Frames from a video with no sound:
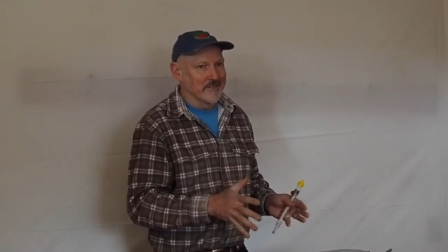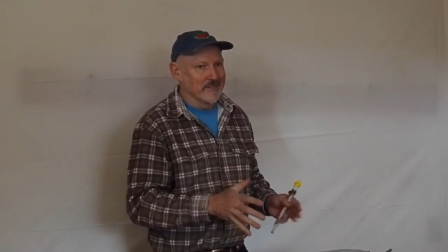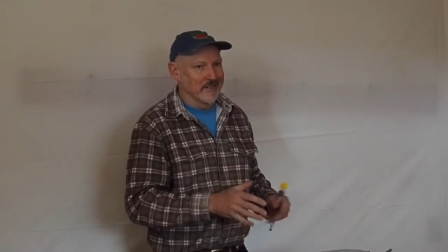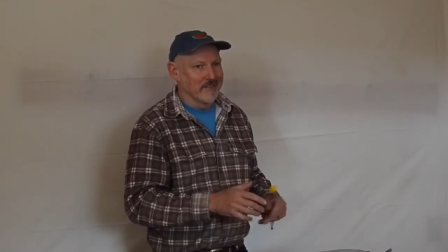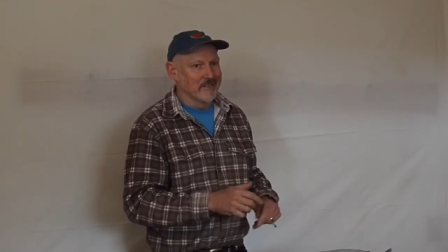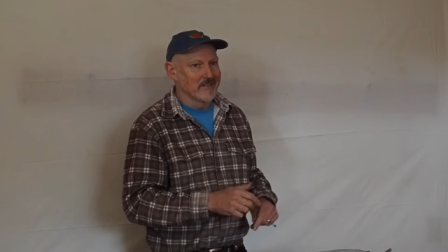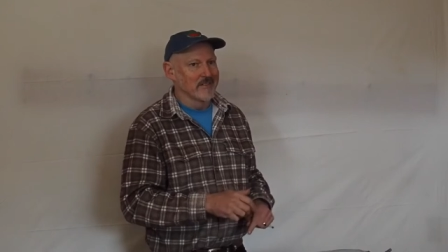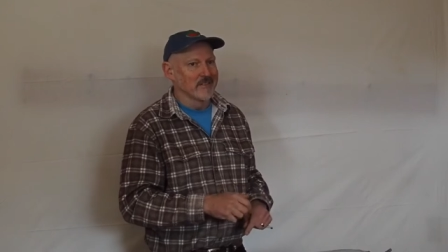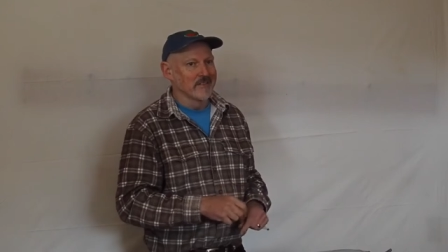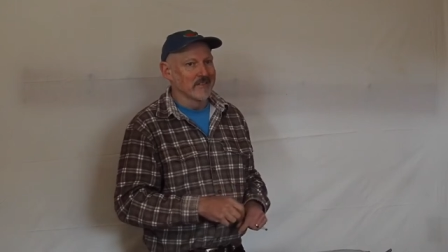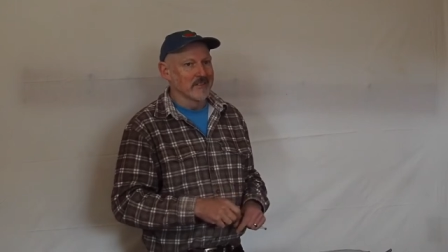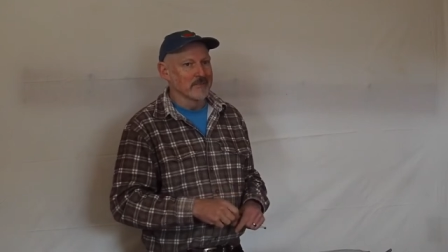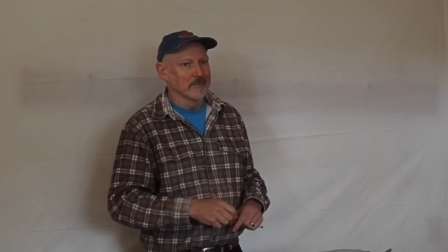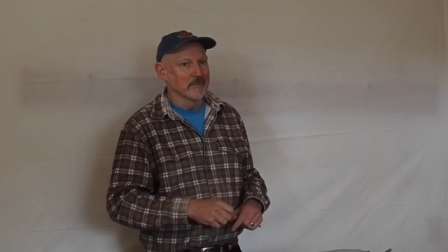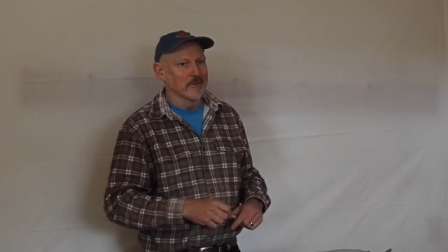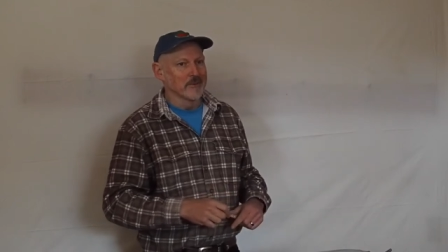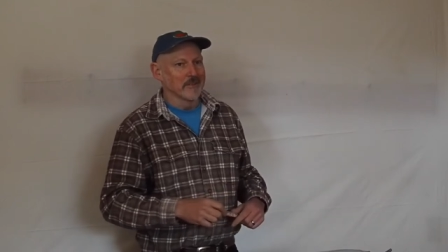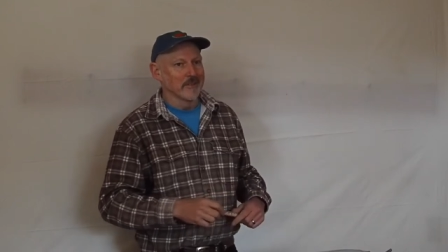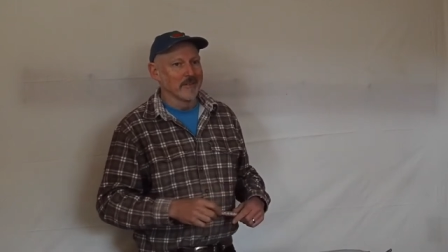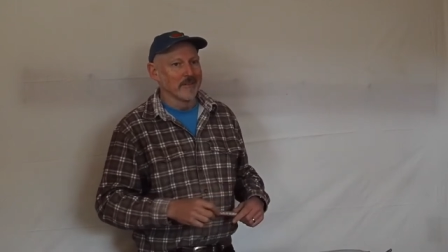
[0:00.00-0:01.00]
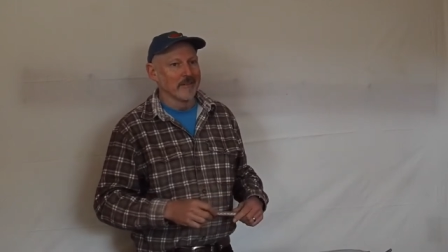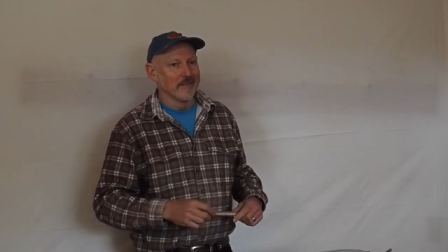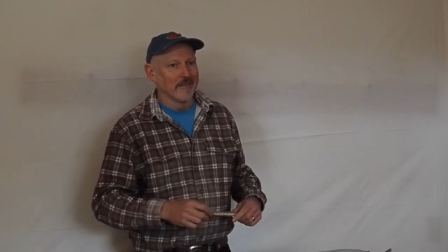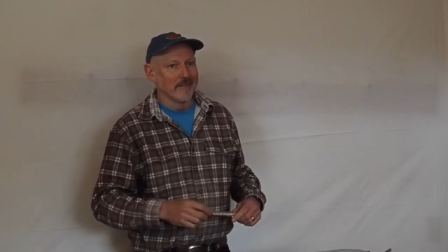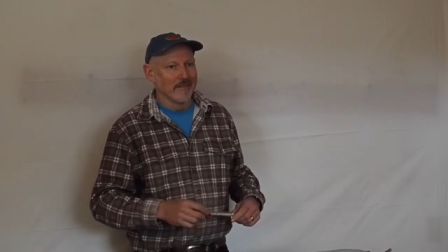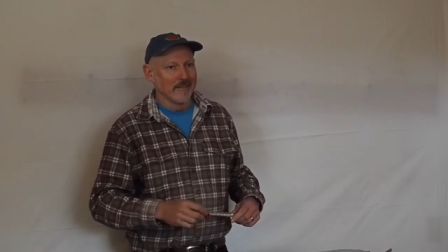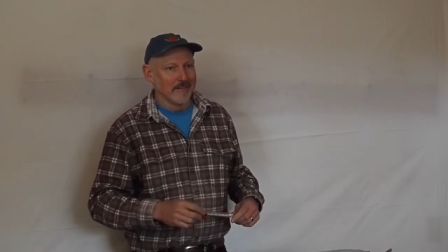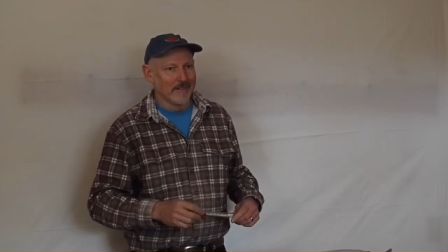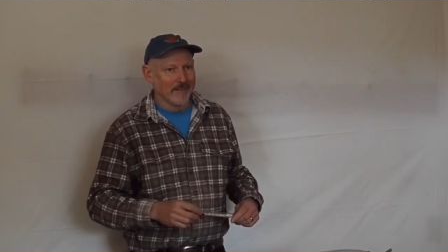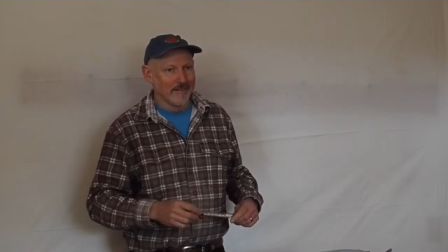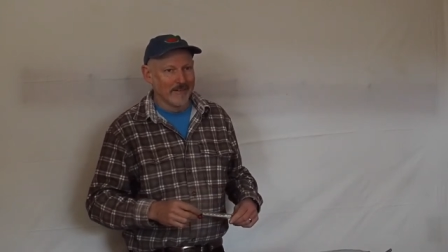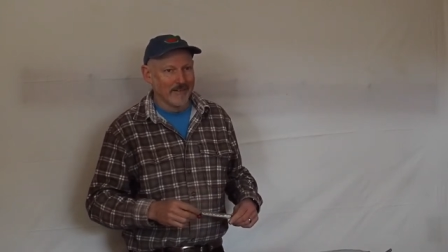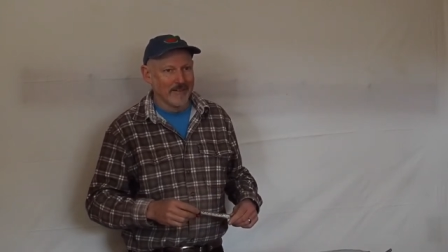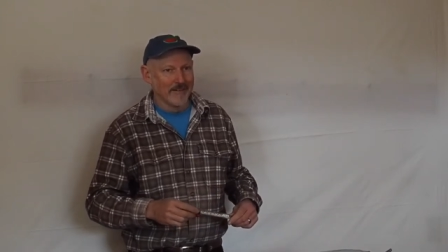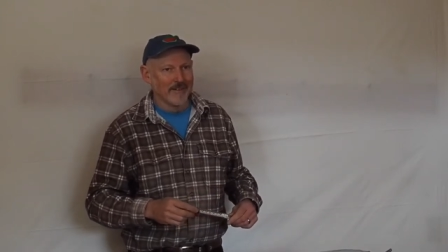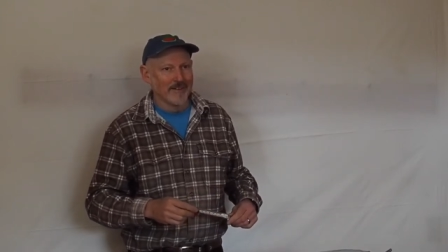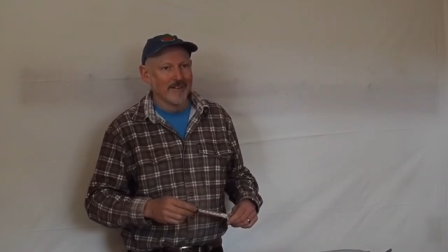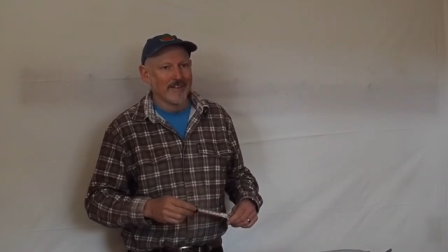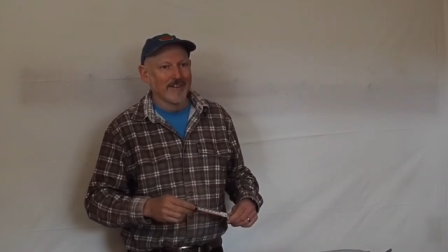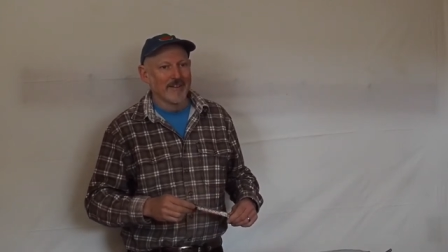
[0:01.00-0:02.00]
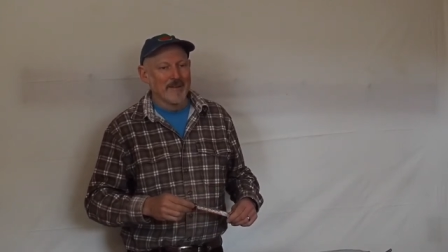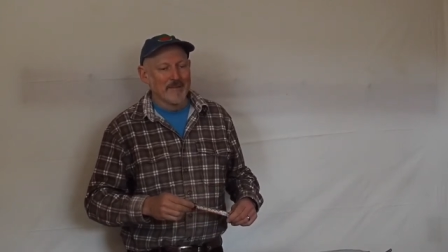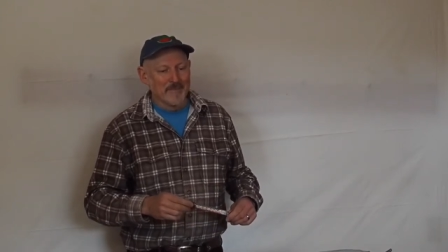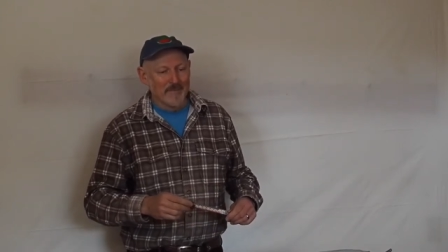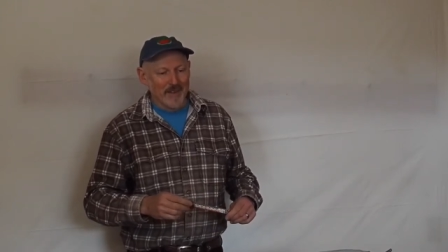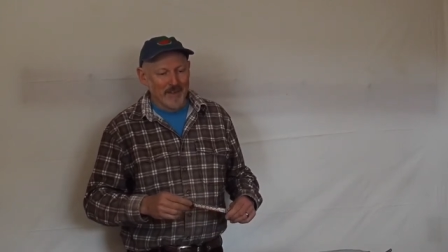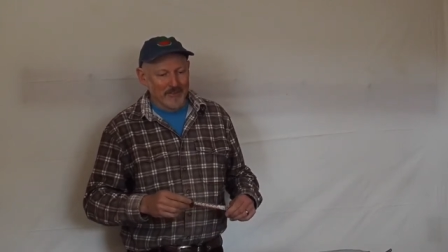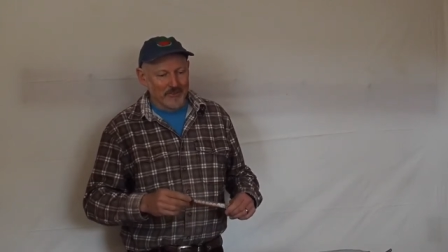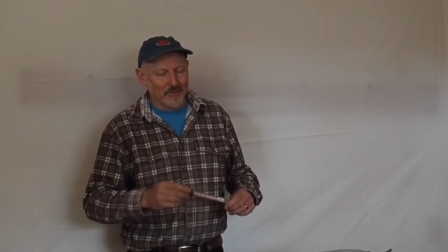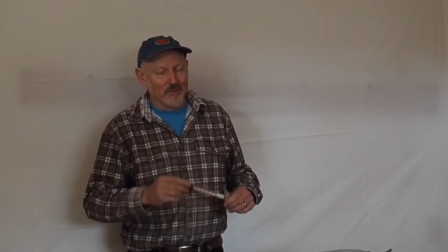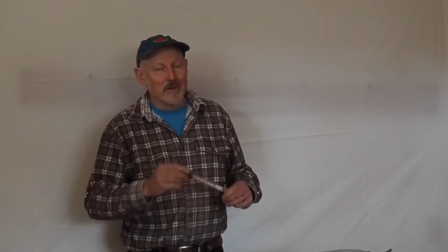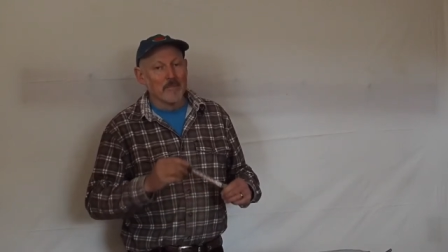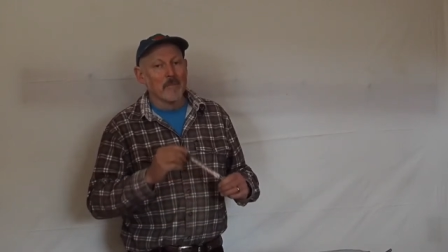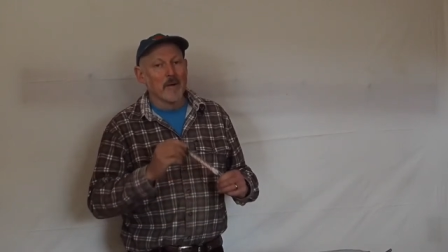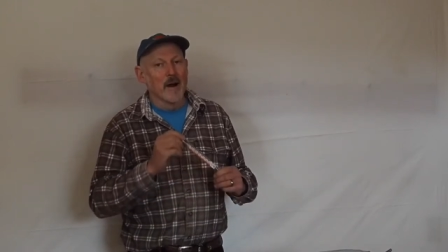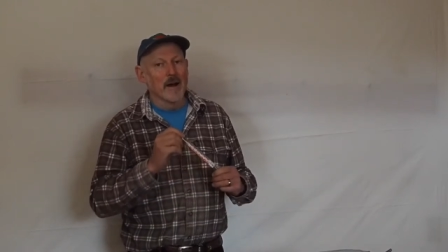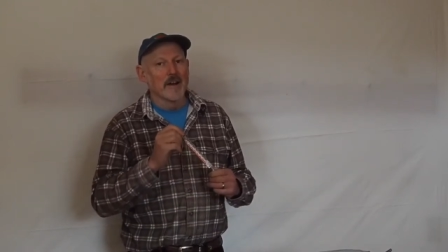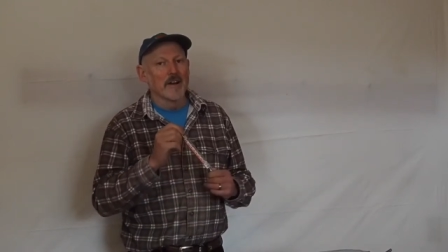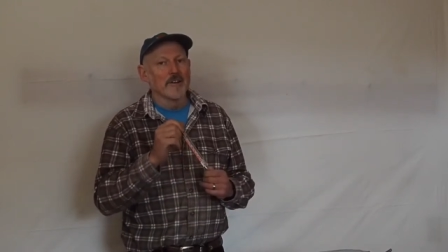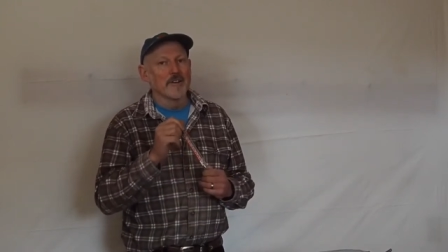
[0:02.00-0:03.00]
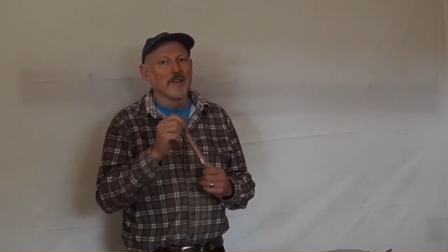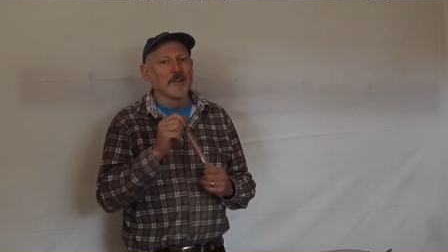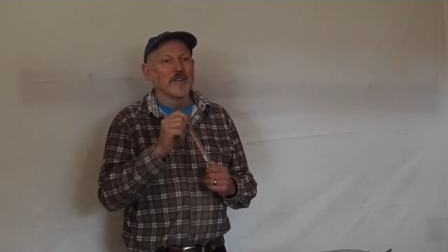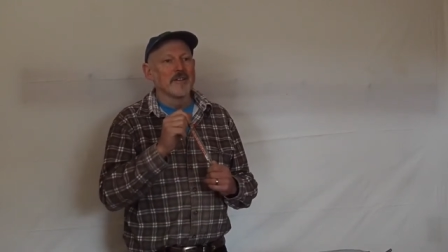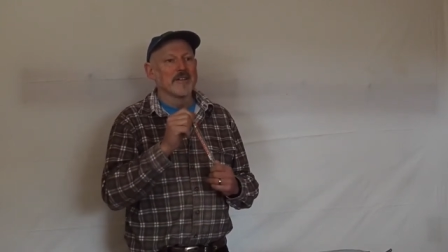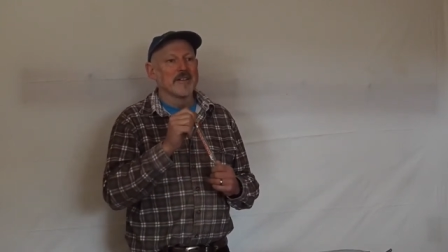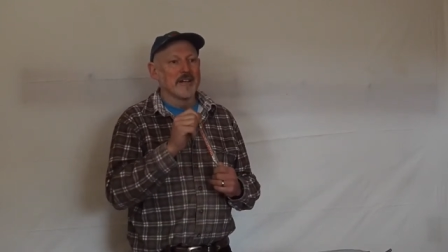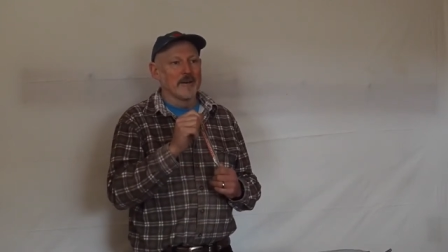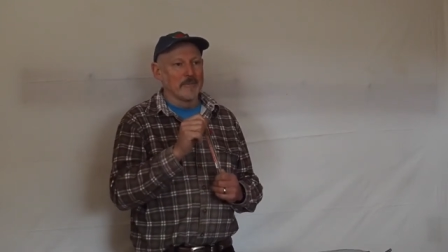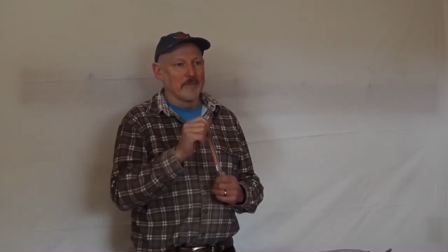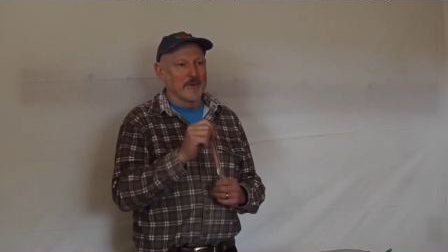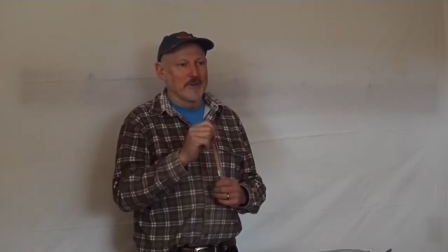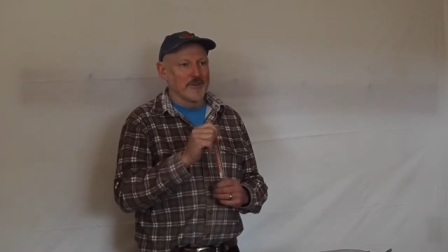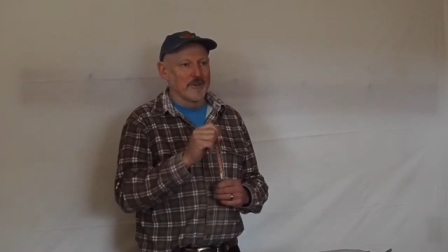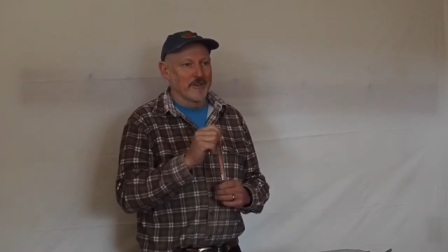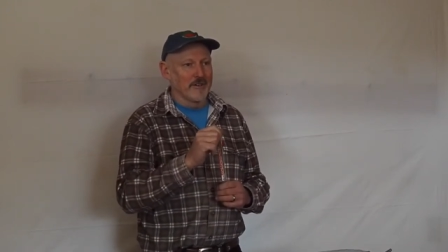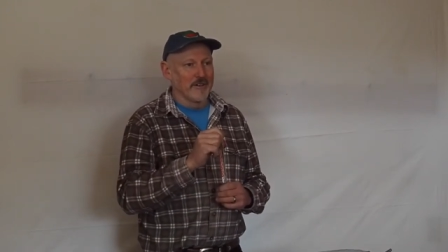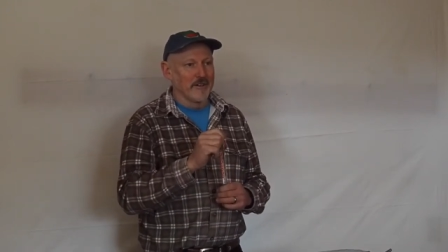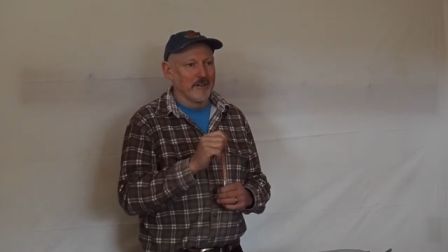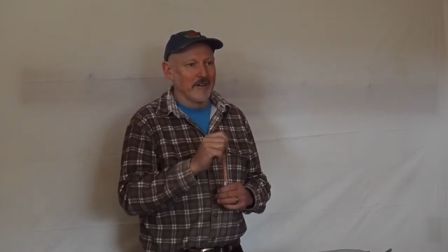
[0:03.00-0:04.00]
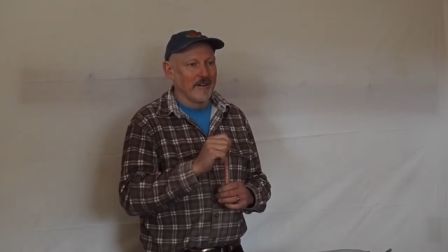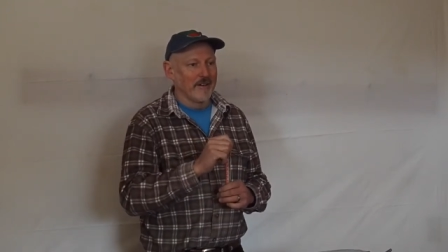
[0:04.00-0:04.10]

66 percent. So you monitor the temperature